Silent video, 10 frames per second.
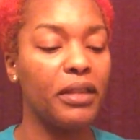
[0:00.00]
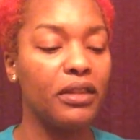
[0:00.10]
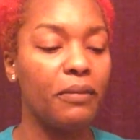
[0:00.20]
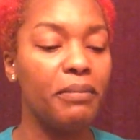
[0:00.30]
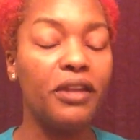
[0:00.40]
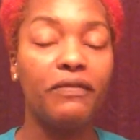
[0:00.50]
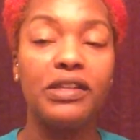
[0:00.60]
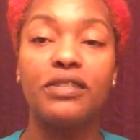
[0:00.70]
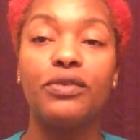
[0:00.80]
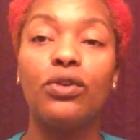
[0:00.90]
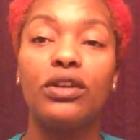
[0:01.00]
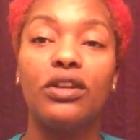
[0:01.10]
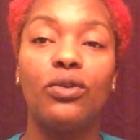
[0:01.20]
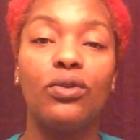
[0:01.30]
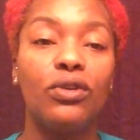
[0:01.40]
The benefits of
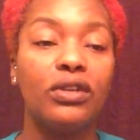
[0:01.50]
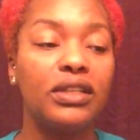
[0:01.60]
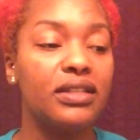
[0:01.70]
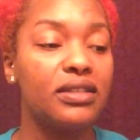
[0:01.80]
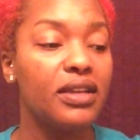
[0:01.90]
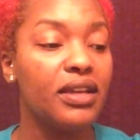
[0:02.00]
coconut oil is